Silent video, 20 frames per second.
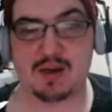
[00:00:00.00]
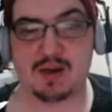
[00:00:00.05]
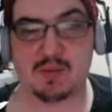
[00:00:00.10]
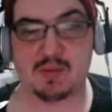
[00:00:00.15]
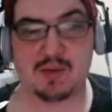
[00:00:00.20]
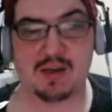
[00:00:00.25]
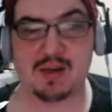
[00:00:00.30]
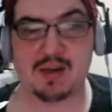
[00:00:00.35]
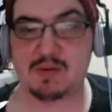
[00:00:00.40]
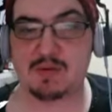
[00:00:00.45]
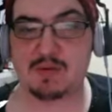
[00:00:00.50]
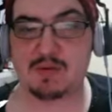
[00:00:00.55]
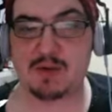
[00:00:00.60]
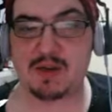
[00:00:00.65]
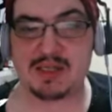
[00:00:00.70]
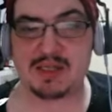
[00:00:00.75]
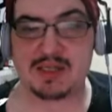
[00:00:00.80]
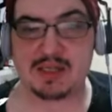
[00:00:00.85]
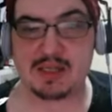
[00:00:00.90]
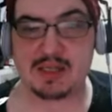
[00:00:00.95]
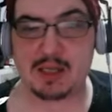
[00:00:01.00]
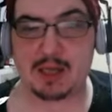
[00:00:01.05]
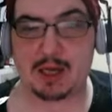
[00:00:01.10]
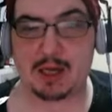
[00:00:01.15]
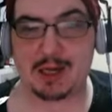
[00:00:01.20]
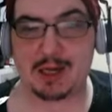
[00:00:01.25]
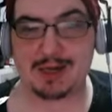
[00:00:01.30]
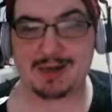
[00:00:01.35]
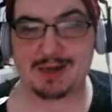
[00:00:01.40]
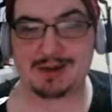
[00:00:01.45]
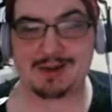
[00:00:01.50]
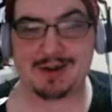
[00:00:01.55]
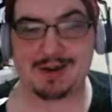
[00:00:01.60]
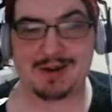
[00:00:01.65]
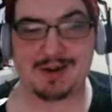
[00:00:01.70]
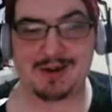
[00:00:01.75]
We didn't freeze the clock, right?